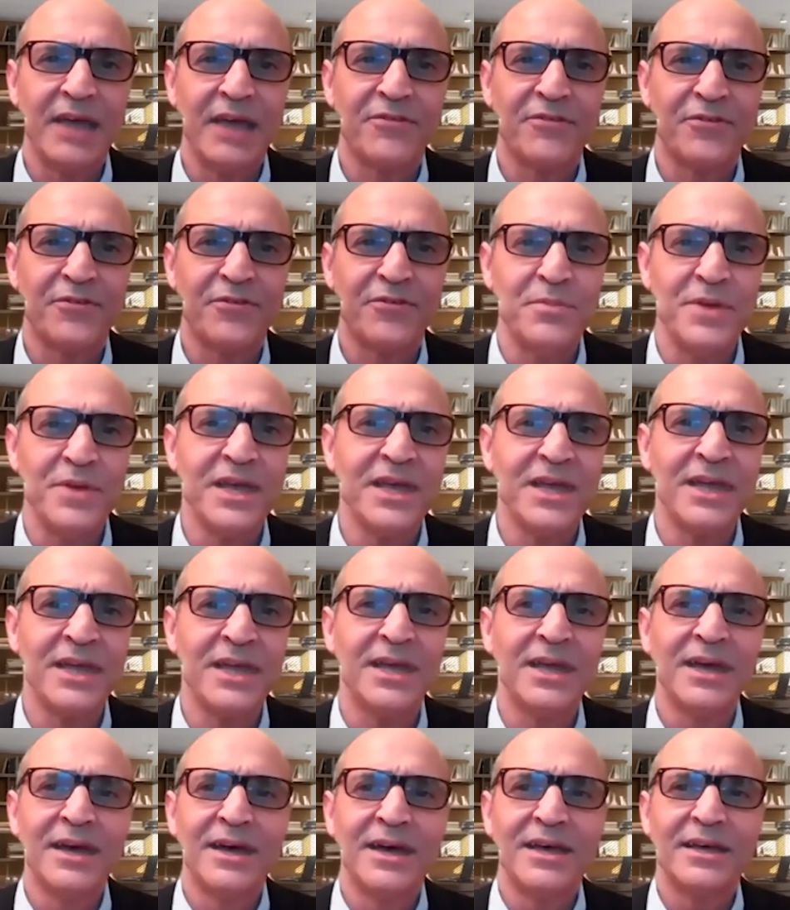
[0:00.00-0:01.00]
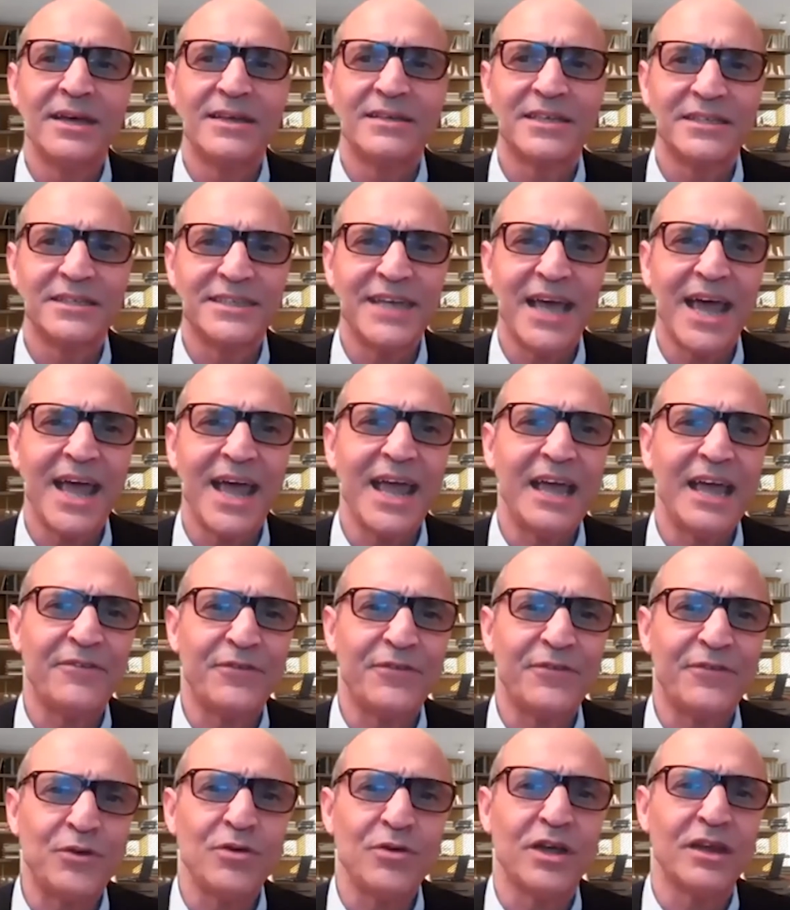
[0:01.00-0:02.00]
And for me, today,
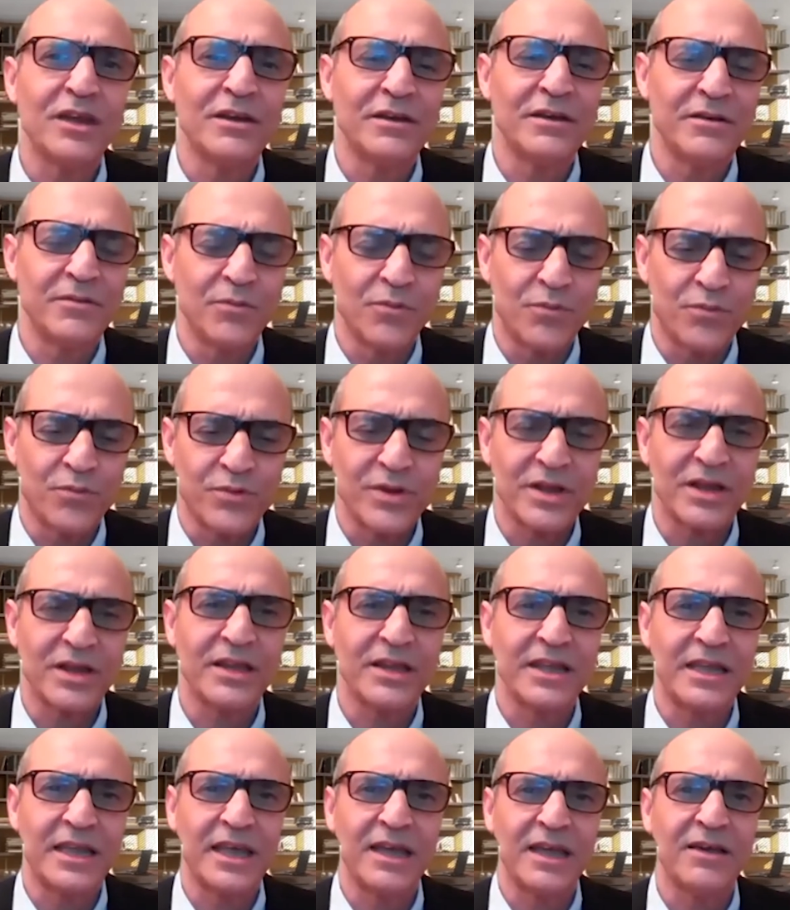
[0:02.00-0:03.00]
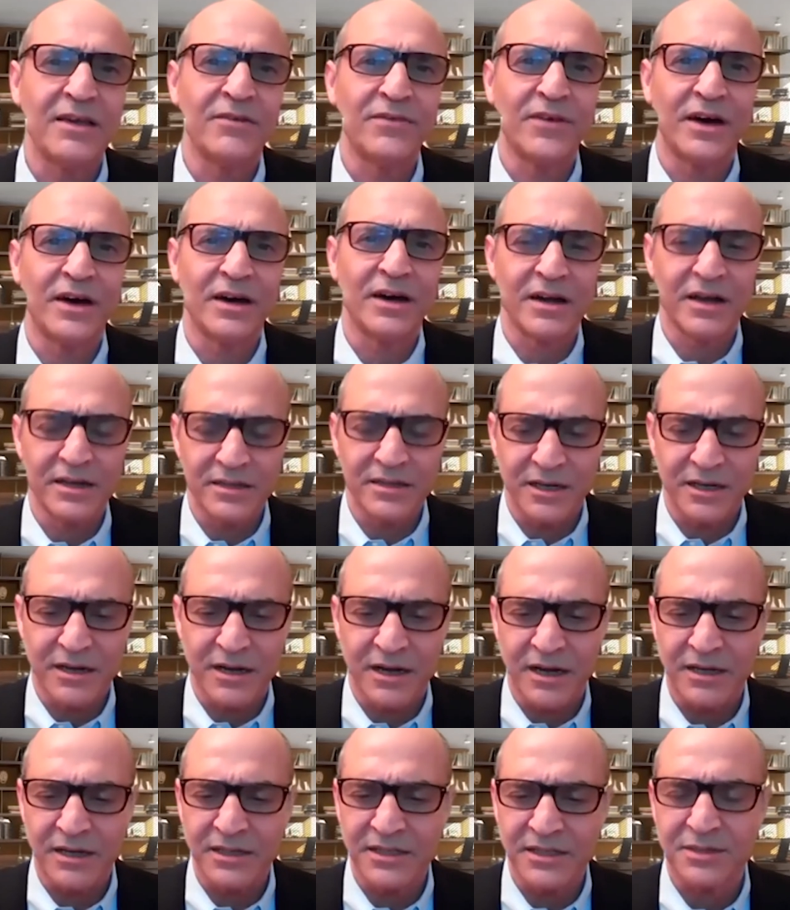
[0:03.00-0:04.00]
if you can really give
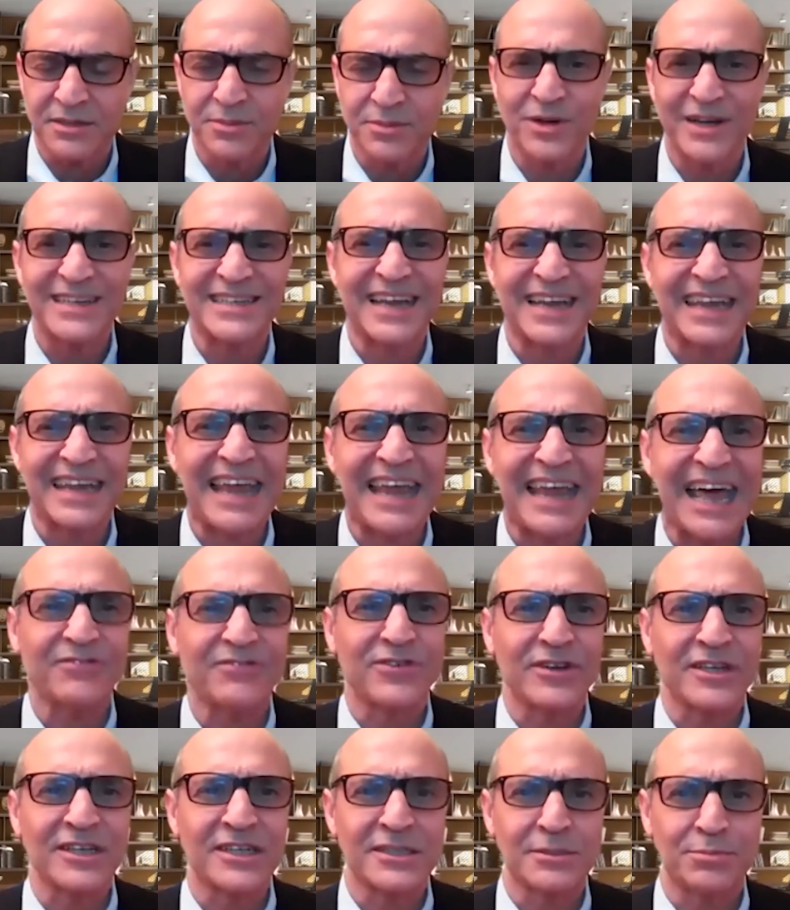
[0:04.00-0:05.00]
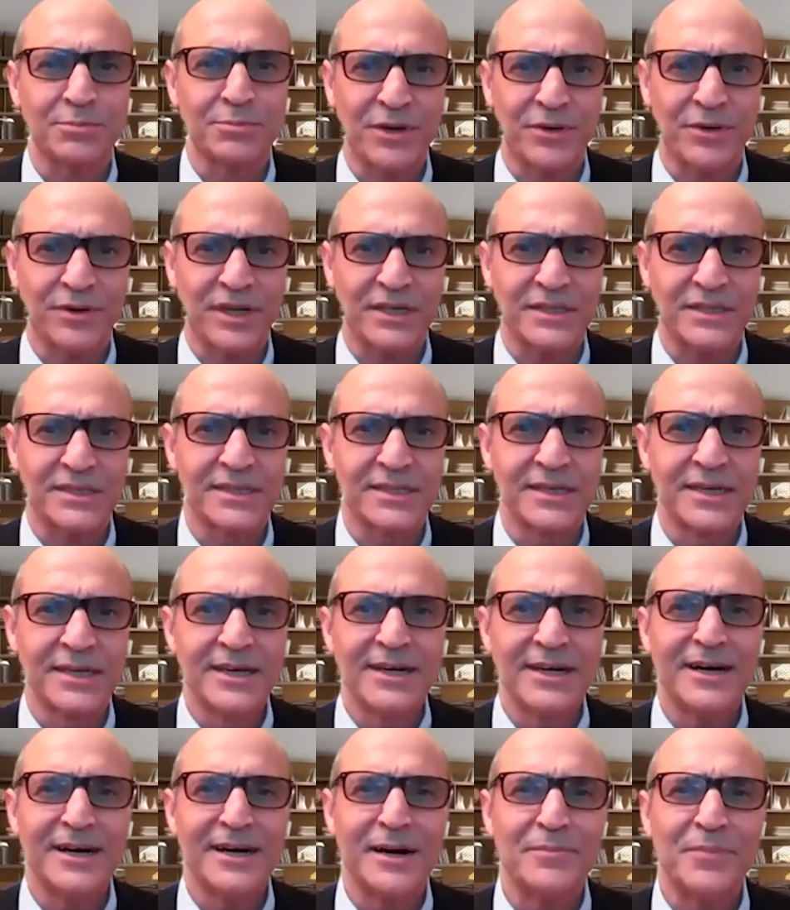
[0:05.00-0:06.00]
the customer a delightful experience,
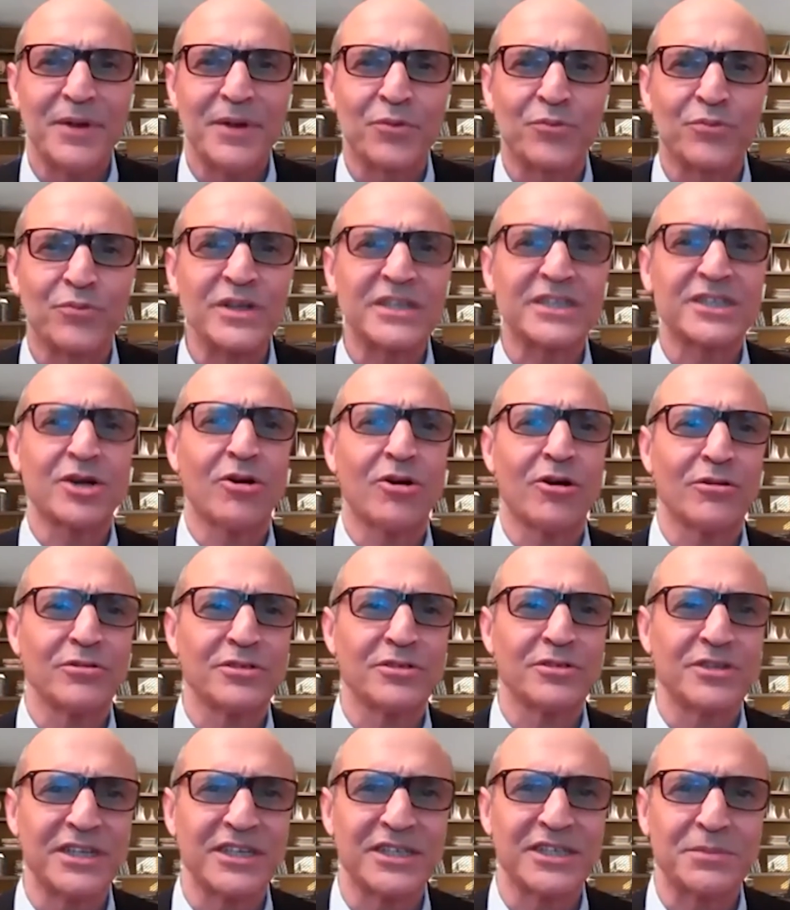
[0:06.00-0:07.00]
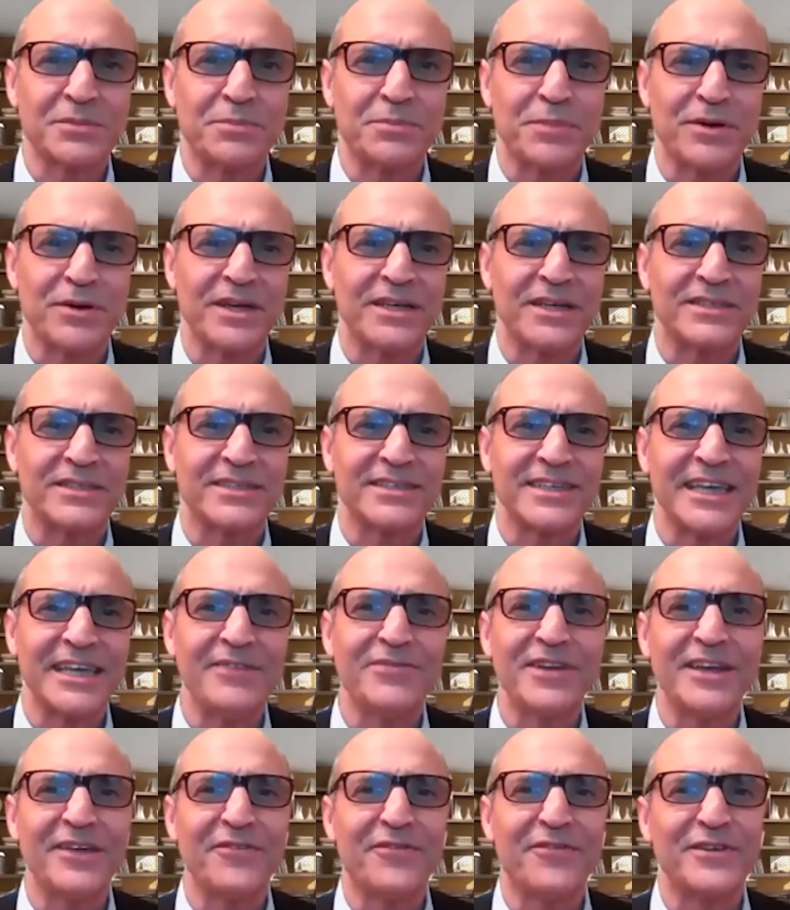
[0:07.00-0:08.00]
a Ritz-Carlton experience.
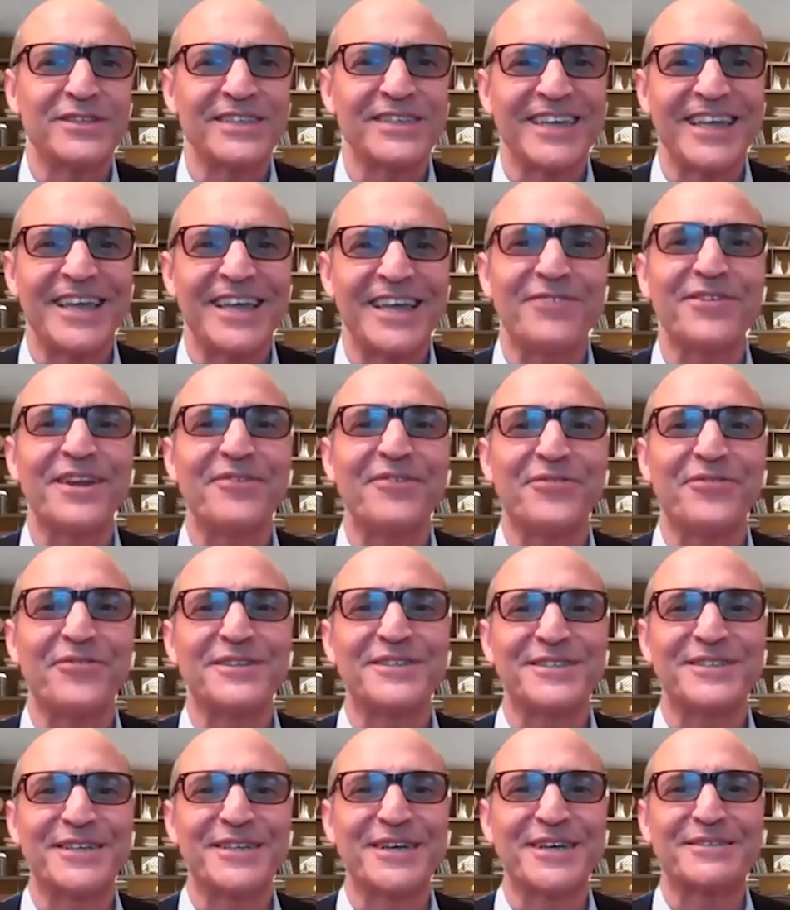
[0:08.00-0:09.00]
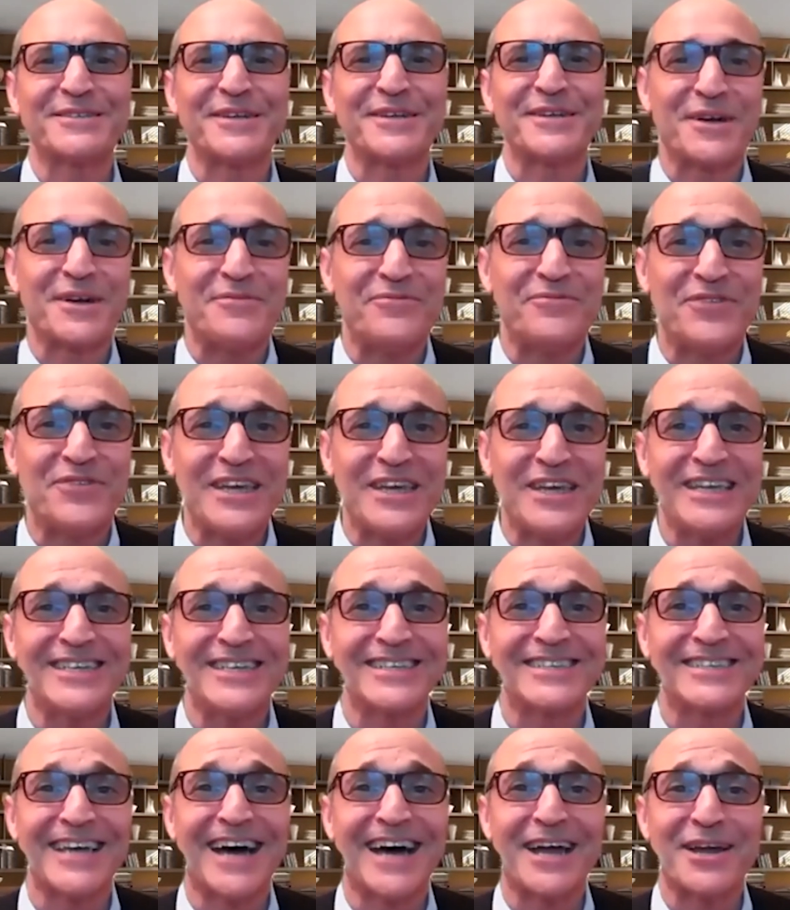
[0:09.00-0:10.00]
Even if it's just a
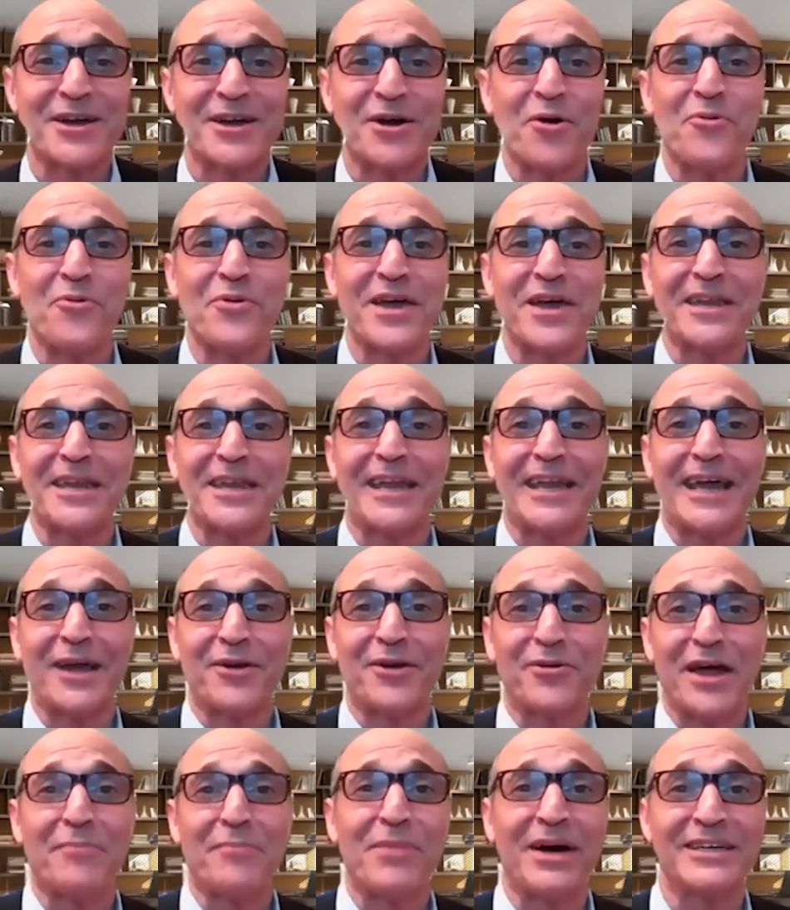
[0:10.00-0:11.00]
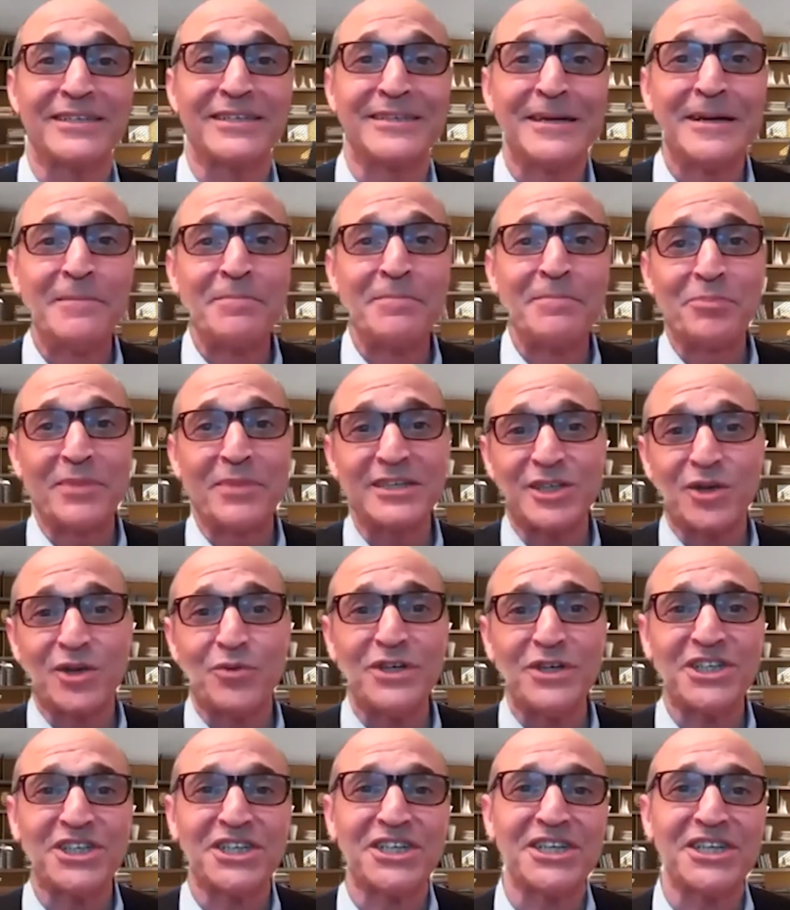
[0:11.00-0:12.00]
convenience, I go in and I grab my
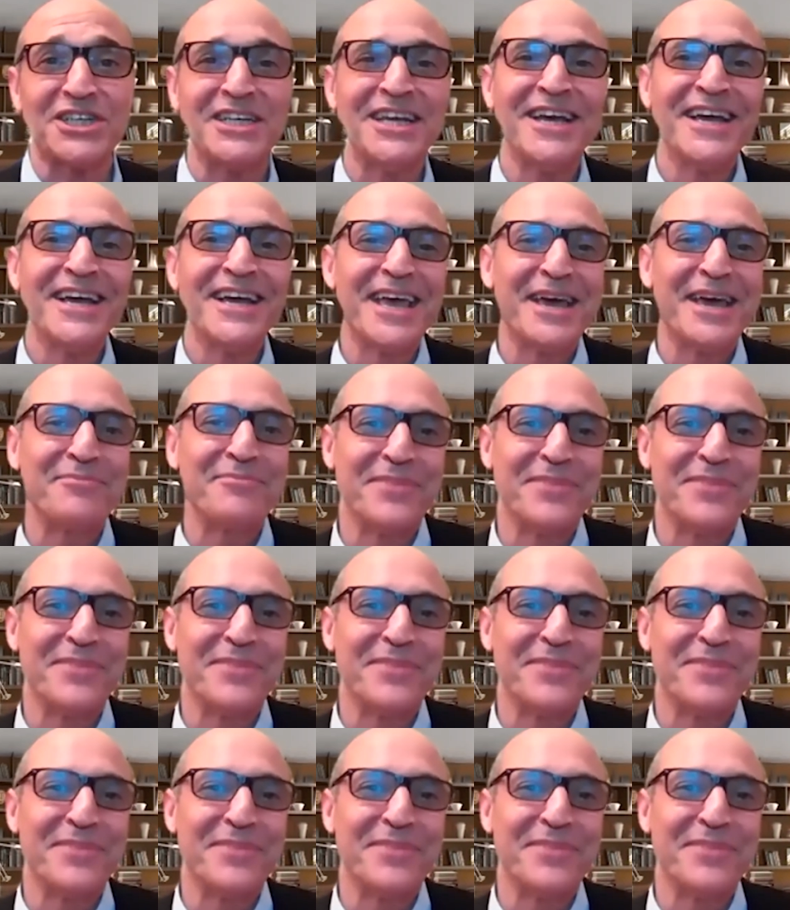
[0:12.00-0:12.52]
squishy